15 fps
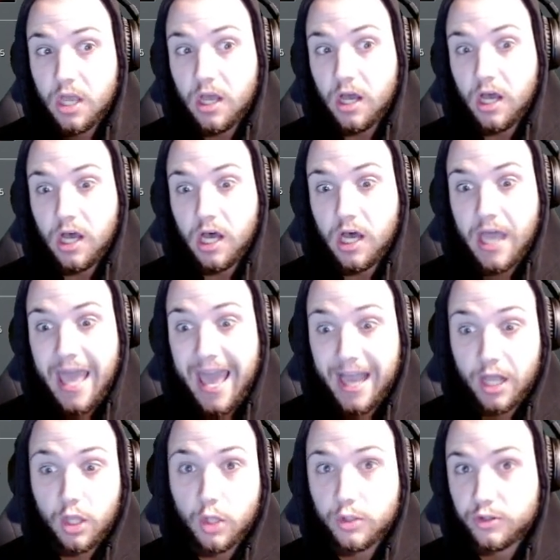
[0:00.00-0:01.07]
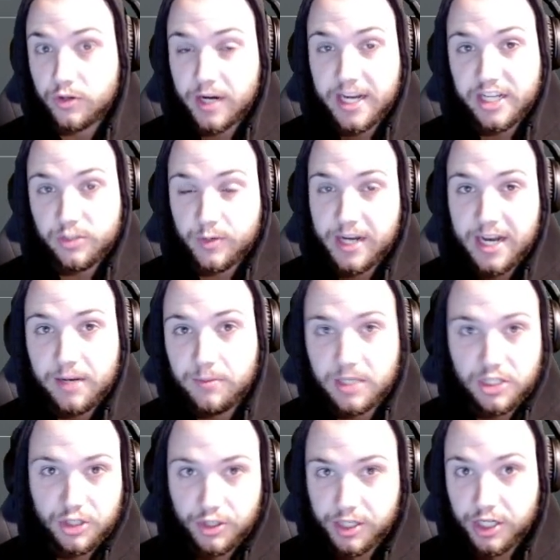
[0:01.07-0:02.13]
at close range when
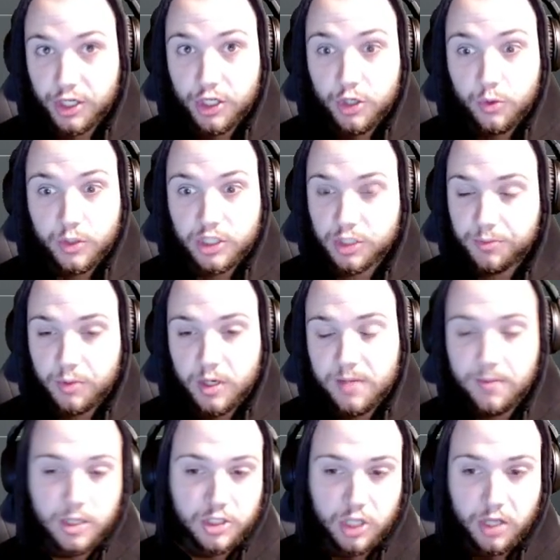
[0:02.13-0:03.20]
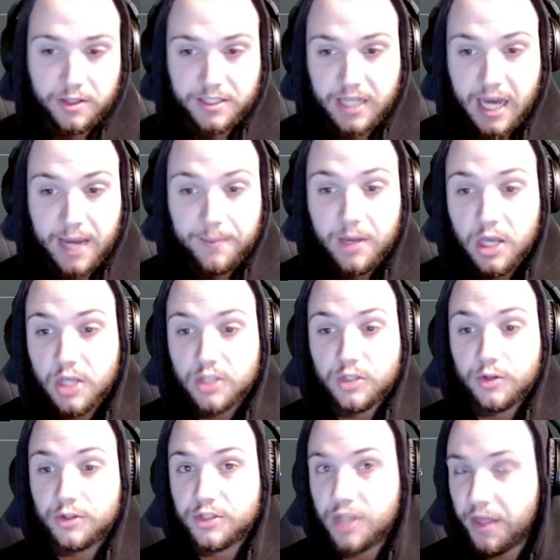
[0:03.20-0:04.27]
enemies are near you, which is pretty much all the time. So
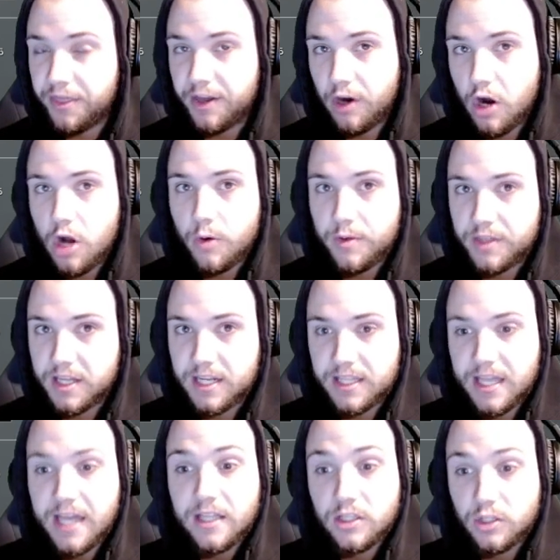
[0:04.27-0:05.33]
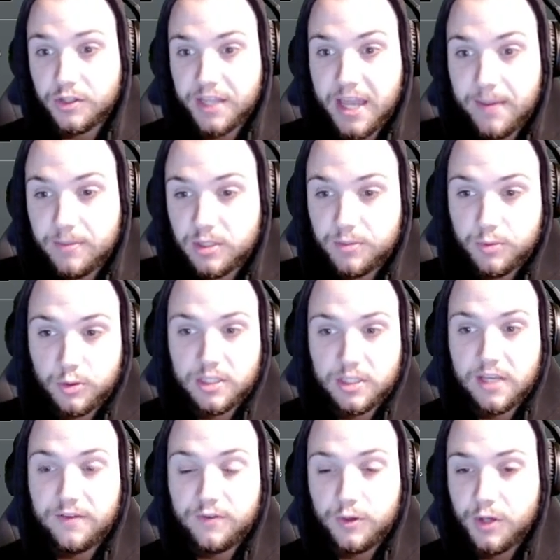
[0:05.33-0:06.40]
there's nothing wrong with getting that little damage boost
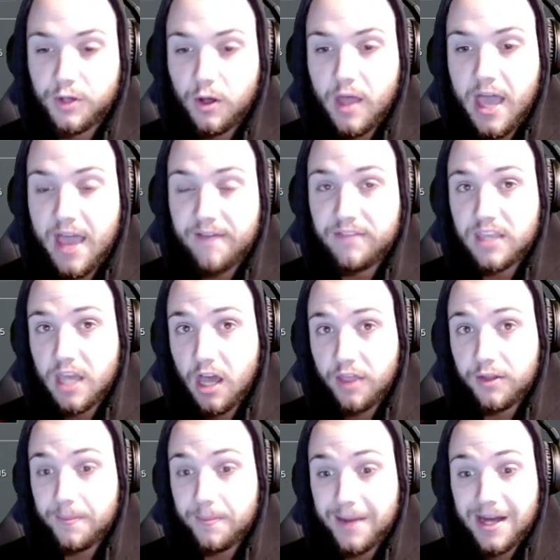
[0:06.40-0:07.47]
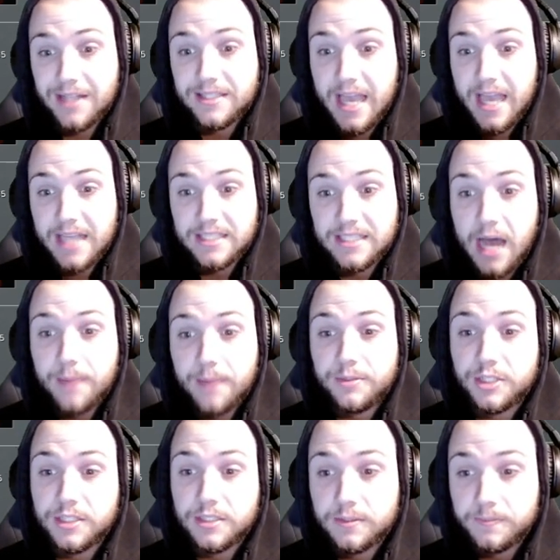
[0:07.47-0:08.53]
if you don't have the other mods as
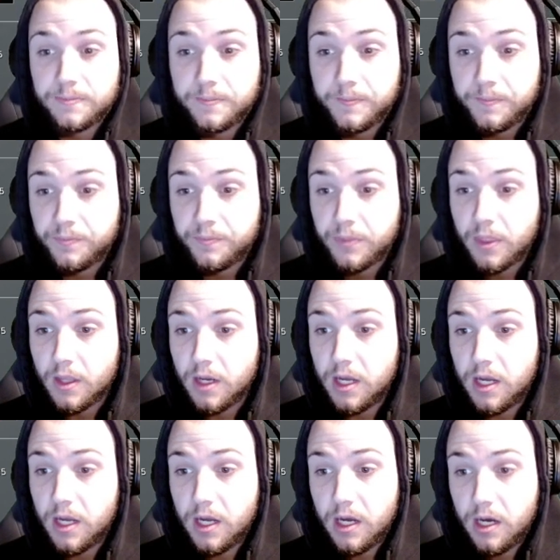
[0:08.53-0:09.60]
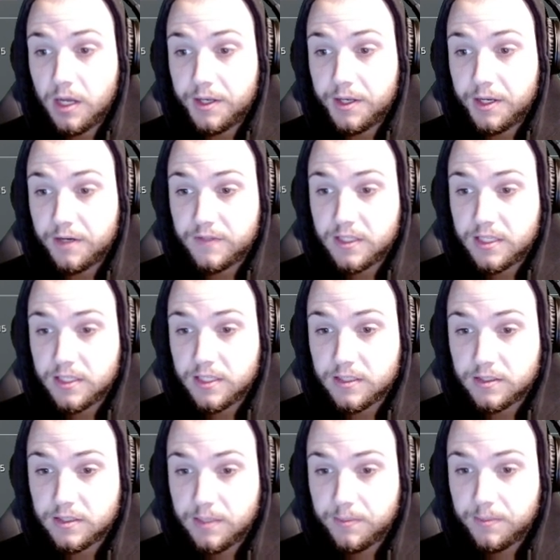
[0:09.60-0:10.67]
options. None of these.
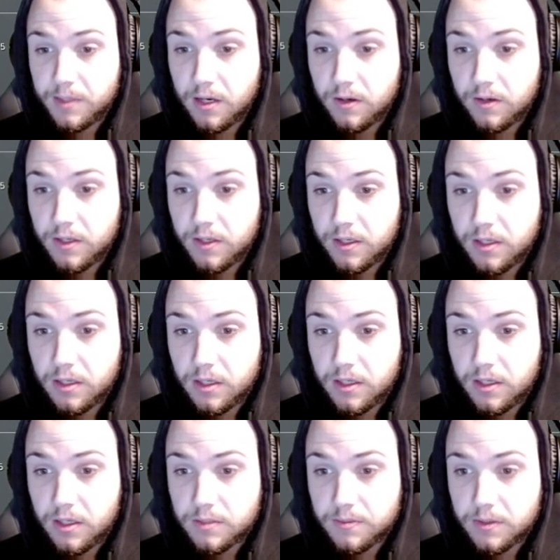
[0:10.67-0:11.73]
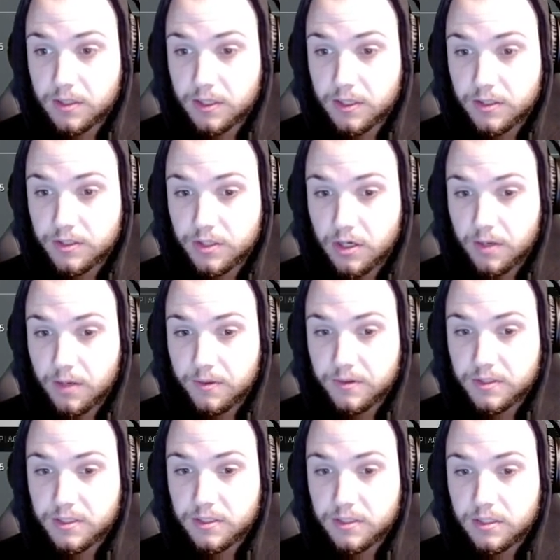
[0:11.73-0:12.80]
Let's keep going. Sprint, increase your armor and
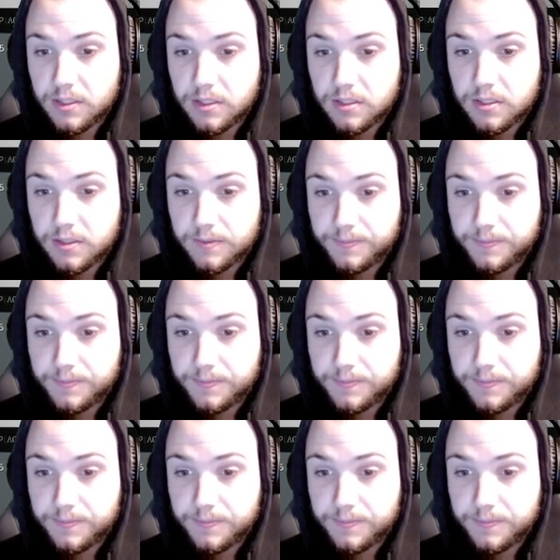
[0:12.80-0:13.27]
resistance.